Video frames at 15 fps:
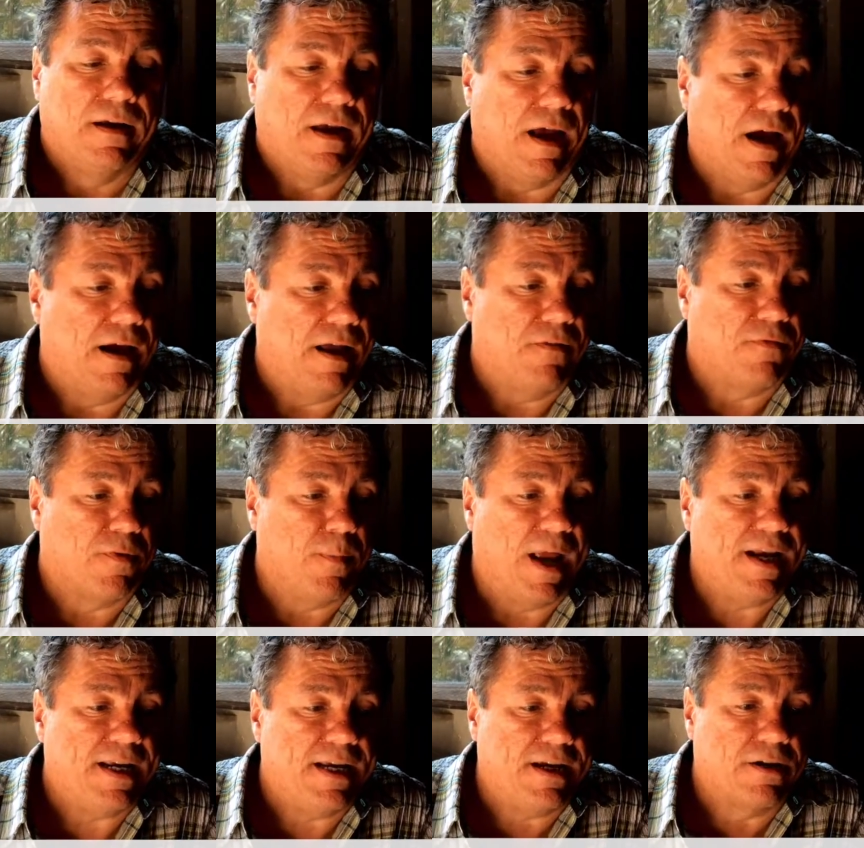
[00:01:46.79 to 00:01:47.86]
And for
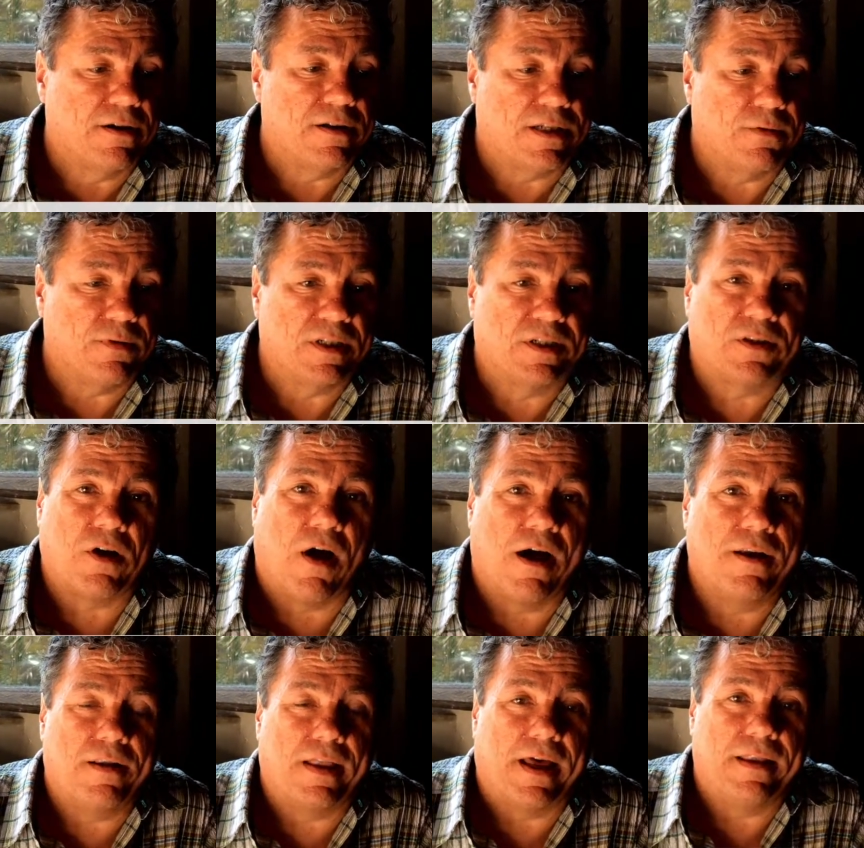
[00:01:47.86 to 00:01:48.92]
many years, it was
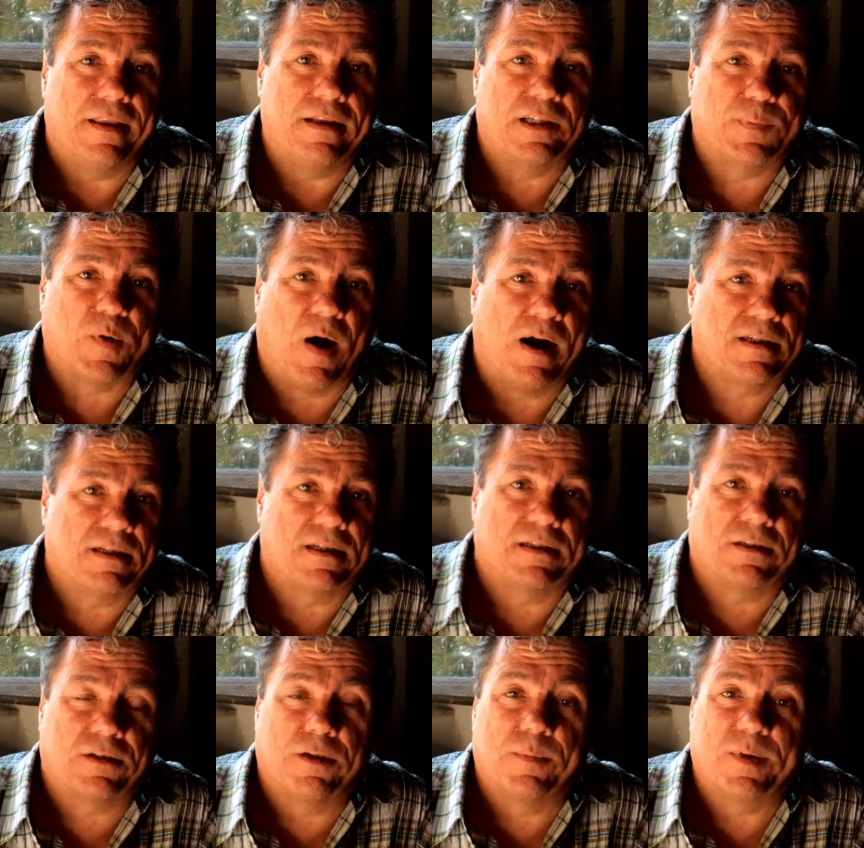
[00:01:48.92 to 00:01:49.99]
thought that this process,
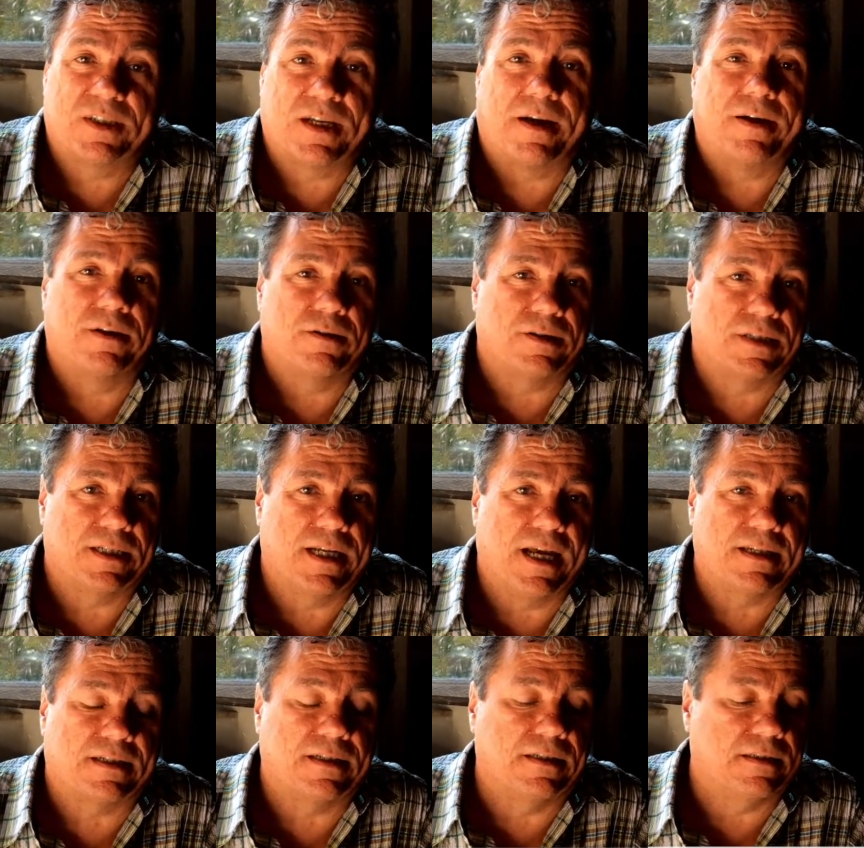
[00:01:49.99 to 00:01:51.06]
termed cellular
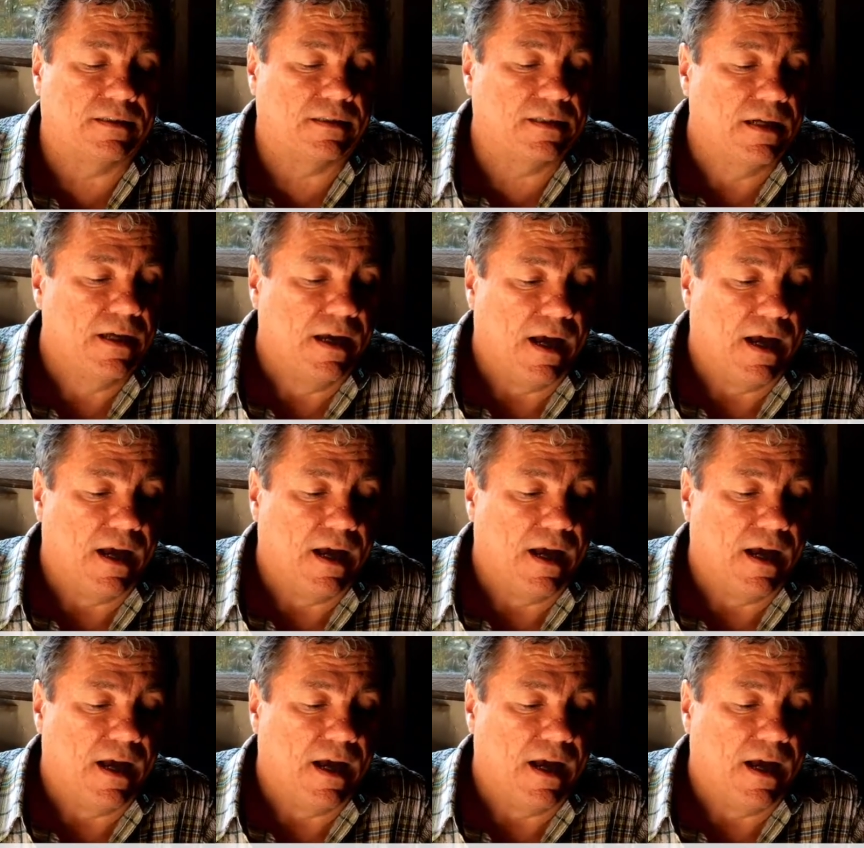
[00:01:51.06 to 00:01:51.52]
senescence,